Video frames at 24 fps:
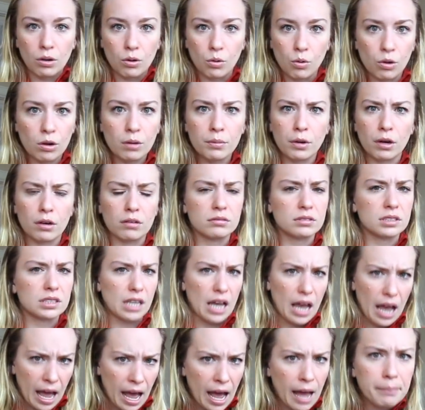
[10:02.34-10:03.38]
hormones
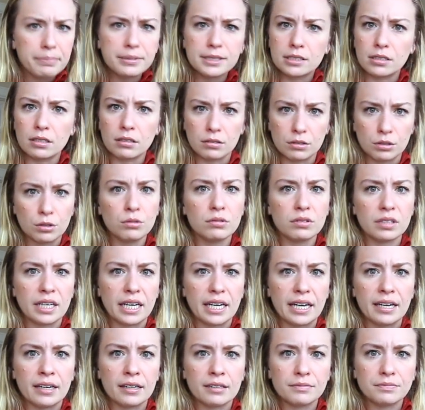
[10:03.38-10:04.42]

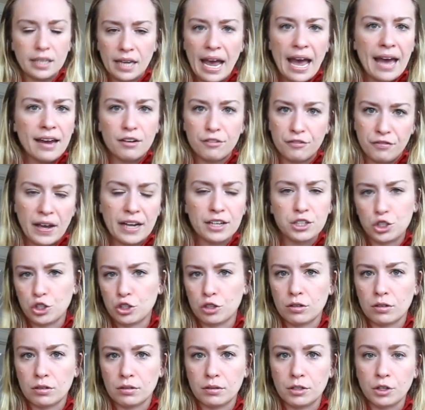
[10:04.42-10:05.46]
absolutely can affect
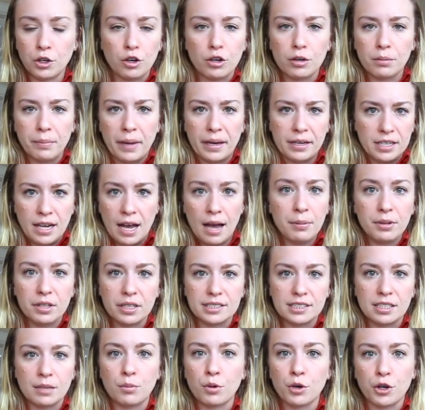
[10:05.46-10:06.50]
your
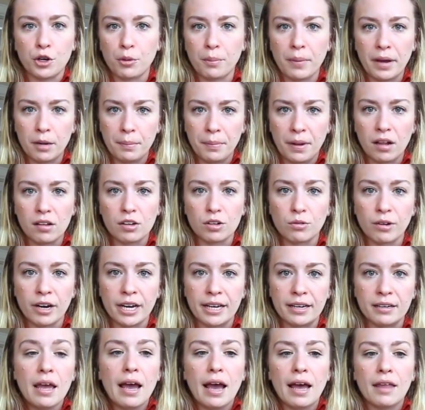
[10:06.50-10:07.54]
metabolism or your metabolic
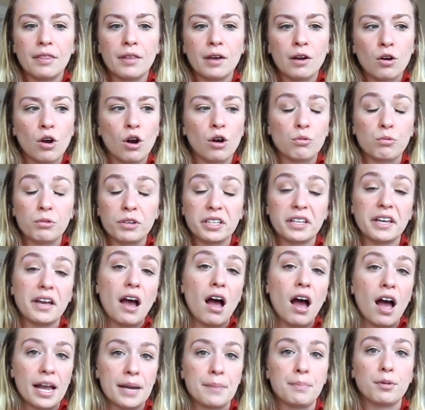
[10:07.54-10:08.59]
rate. And there are really
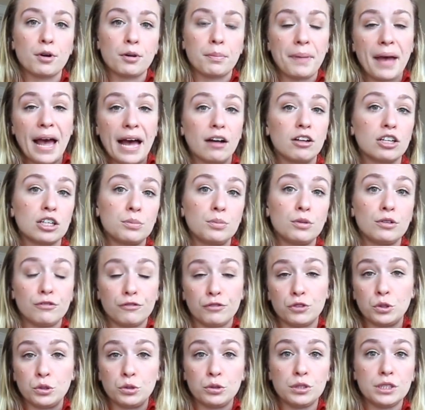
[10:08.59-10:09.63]
hyper palatable
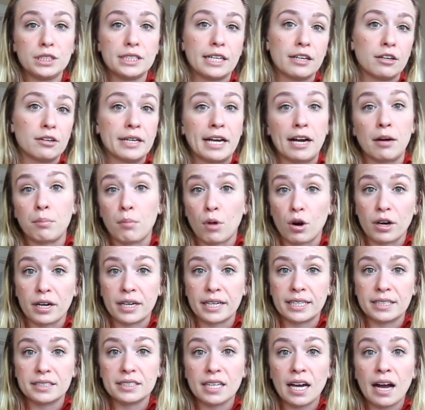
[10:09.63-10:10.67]
foods that are now
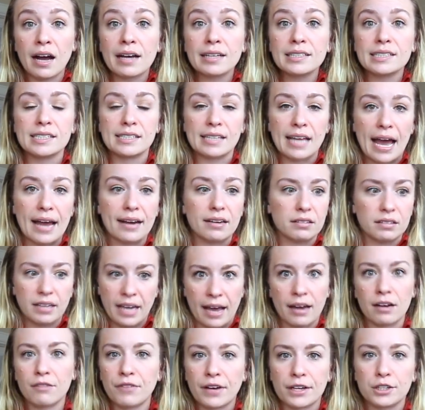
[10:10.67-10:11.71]
marketed to us that
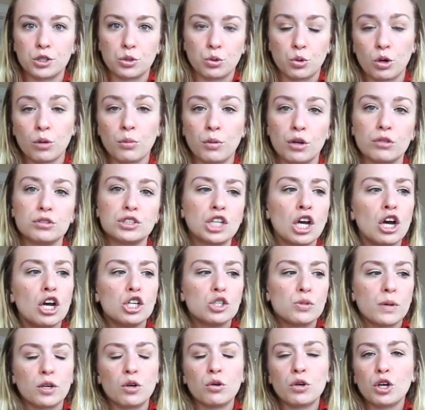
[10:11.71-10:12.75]
can affect your hormones.
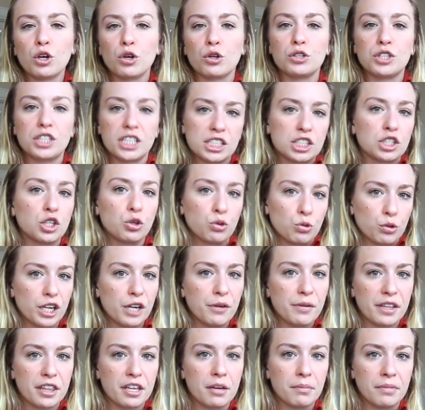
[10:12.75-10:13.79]
So I don't disagree
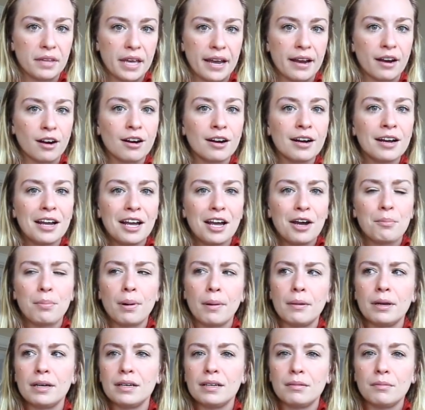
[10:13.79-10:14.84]
with him there,
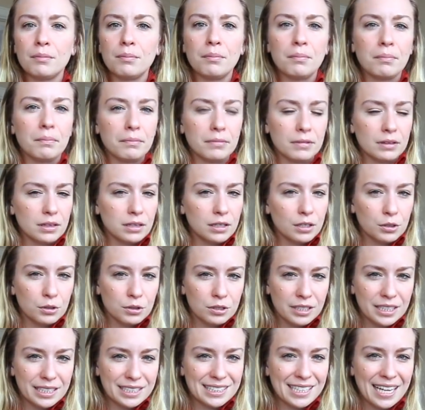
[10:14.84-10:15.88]
but
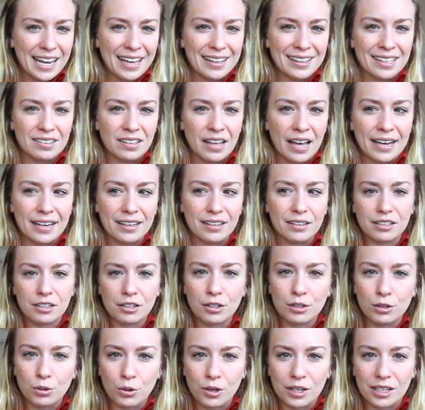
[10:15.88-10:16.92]
literally saying that like
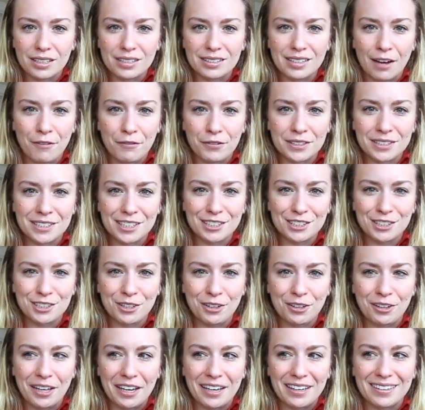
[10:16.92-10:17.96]
caloric deficits
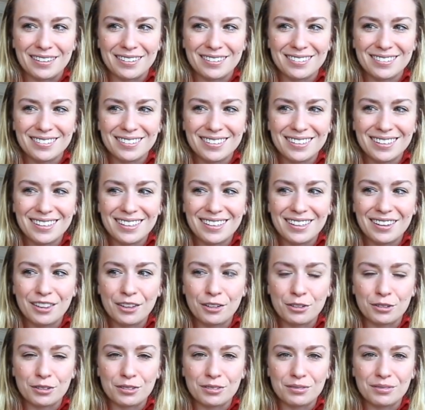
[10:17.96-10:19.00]
are like,
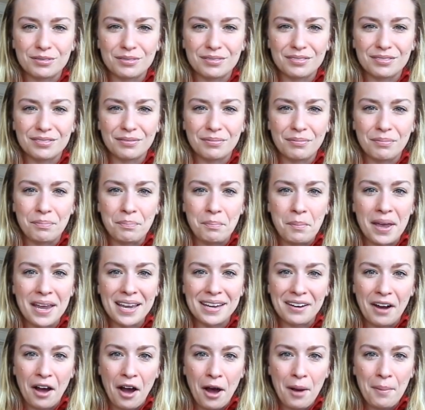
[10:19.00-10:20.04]
they're
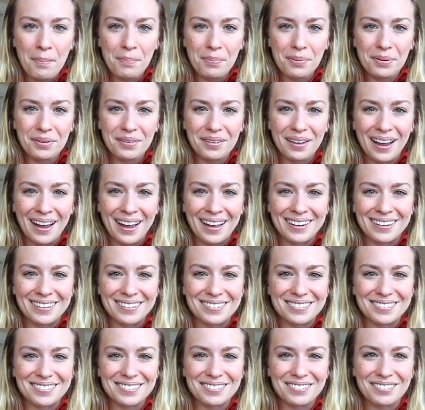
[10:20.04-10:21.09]
made up
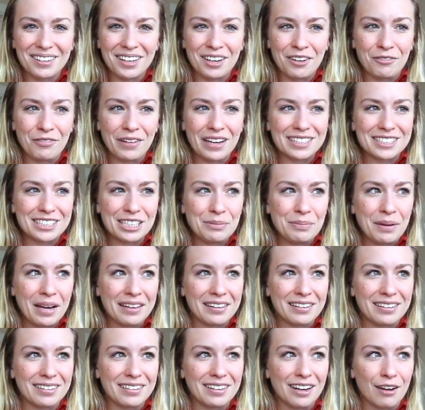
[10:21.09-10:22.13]
and invented by
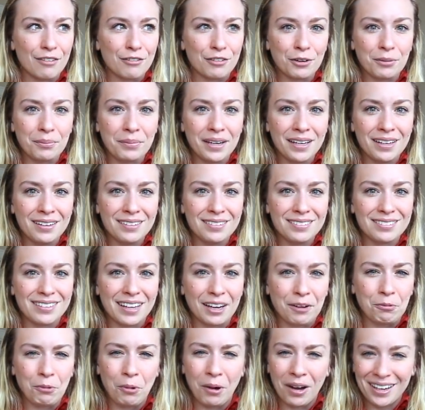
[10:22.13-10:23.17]
the government,
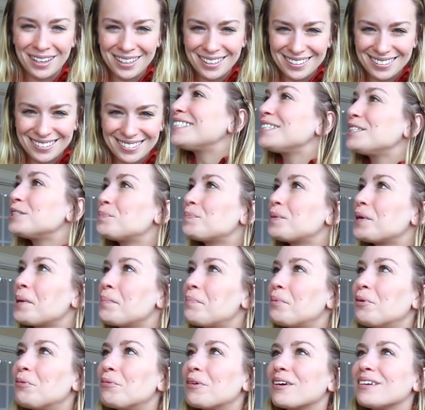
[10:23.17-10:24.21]
like what? These
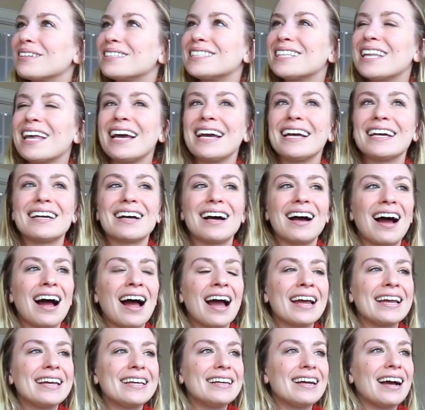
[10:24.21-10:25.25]
people where it's like,
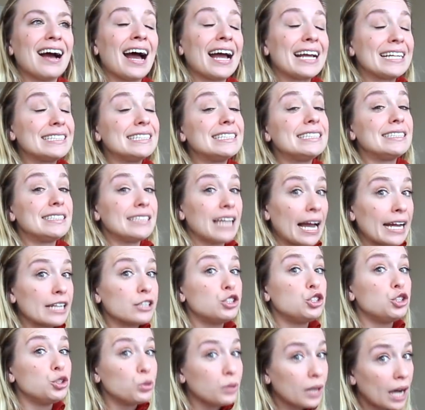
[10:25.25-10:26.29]

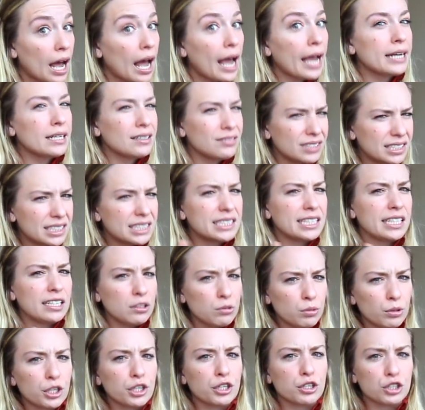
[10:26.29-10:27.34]
I do kind of see
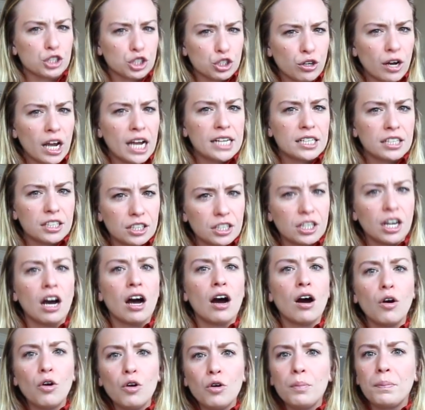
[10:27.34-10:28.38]
where you're trying to
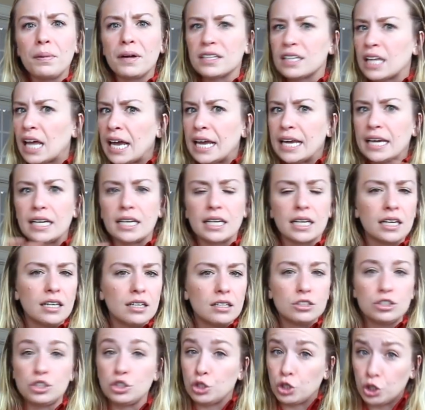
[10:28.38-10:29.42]
go, but like,
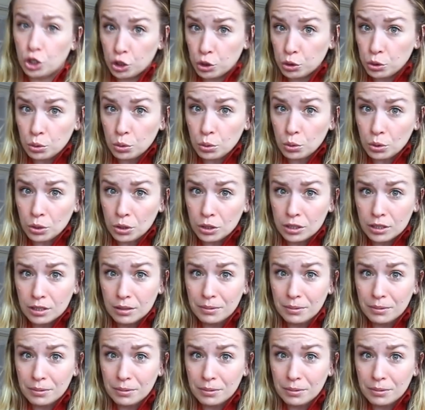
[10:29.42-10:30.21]
do you?